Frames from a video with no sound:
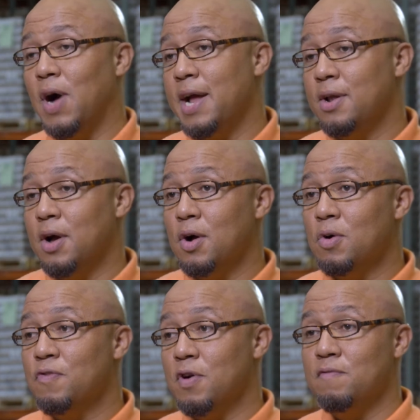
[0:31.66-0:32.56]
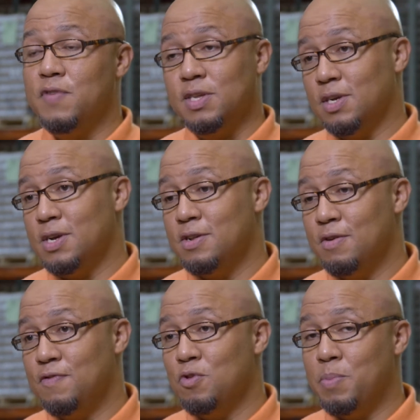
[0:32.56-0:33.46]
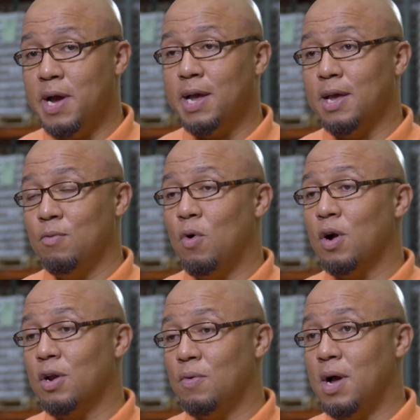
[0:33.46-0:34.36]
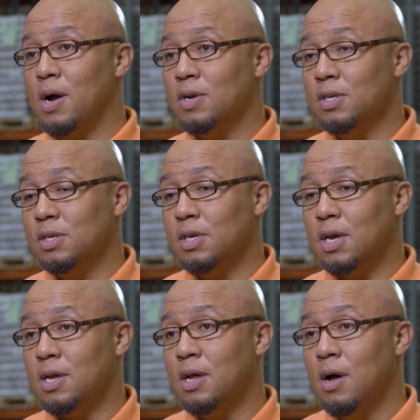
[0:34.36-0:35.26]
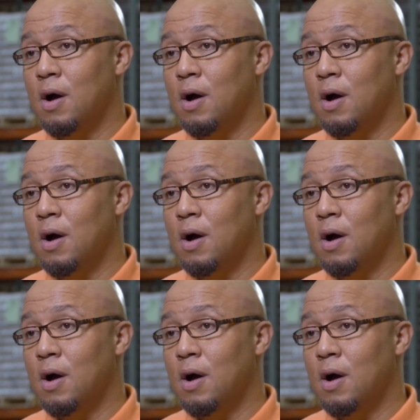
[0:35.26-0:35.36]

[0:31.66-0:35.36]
I know from visiting the food bank and walking around and seeing